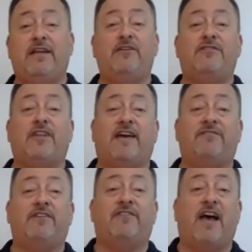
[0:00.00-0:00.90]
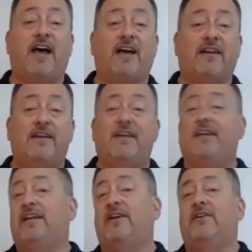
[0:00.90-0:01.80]
used to have to stock,
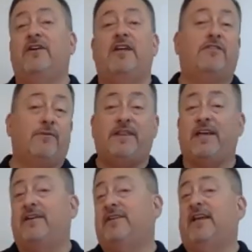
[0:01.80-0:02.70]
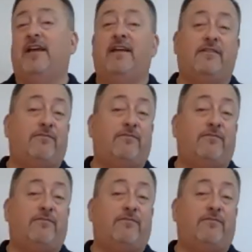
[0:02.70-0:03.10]
3,000K,